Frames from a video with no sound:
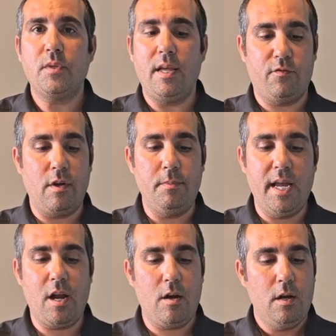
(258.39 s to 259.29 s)
and from
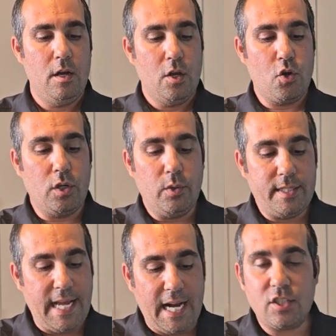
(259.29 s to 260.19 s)
there, you're going to
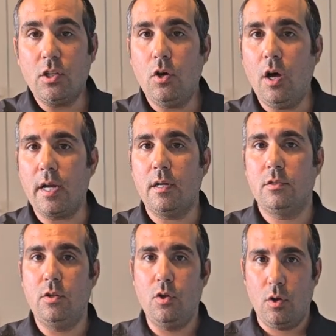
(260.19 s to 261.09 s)
attach the hook
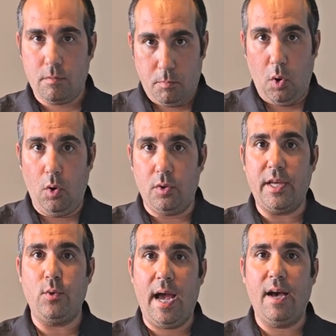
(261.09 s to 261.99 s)
to your pole
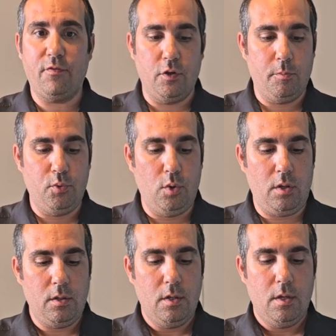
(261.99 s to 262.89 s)
that you have for your pool,